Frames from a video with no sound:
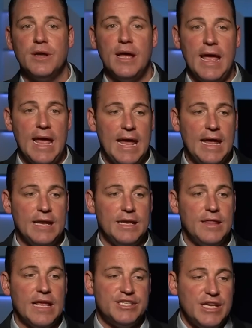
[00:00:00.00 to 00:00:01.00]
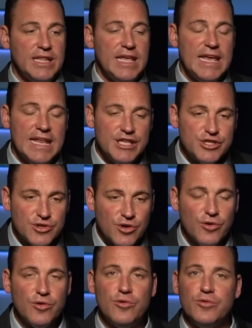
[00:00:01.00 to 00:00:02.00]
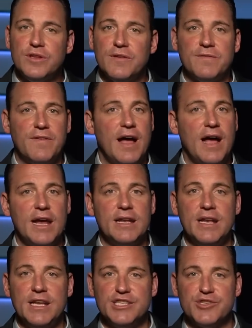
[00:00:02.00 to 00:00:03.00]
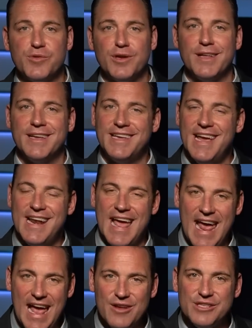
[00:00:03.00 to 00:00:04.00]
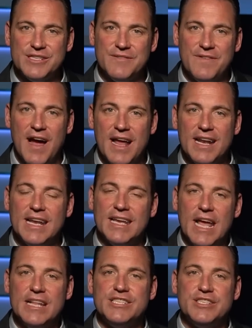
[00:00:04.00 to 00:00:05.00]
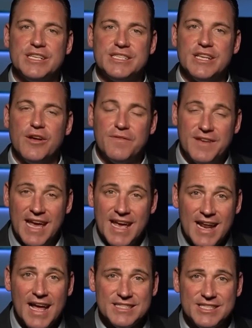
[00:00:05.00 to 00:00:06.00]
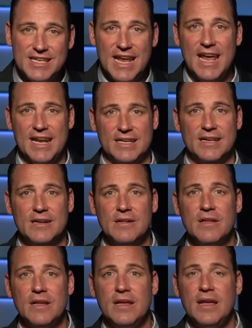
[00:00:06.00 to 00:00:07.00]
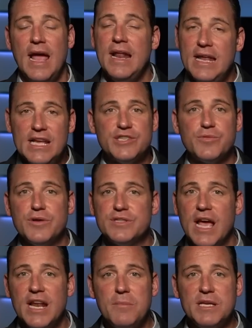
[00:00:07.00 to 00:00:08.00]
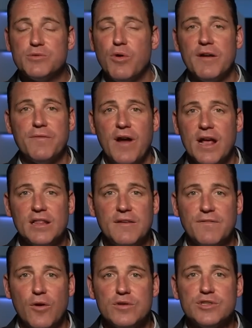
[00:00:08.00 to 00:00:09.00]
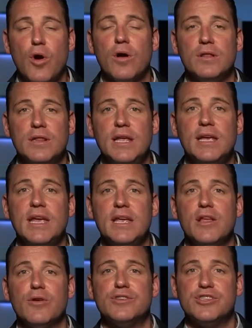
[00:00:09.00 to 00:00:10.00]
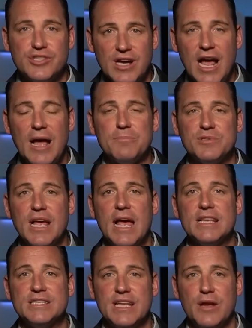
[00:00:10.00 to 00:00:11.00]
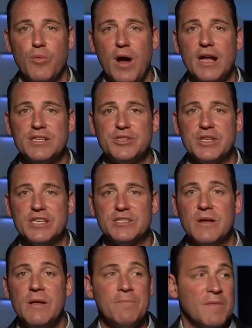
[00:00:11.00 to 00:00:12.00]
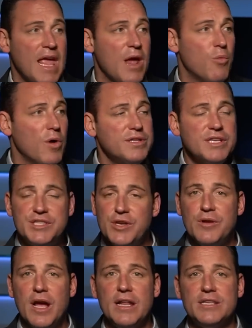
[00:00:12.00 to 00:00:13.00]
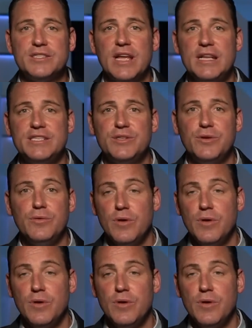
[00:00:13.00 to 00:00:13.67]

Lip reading: And they see the internal divide in Israel. Again, a house divided against itself cannot stand. And Israel's enemies, quite frankly, folks, are licking their chops as they watch this. And what does the United States do?